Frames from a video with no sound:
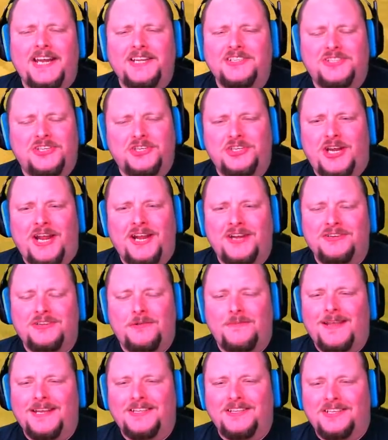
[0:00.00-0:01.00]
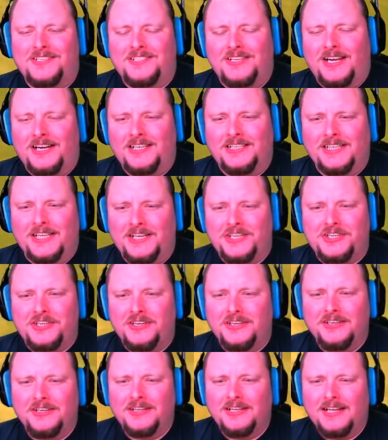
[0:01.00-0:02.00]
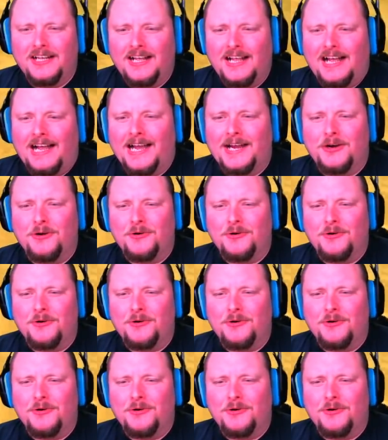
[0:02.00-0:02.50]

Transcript: to change to make this not glitch. I don't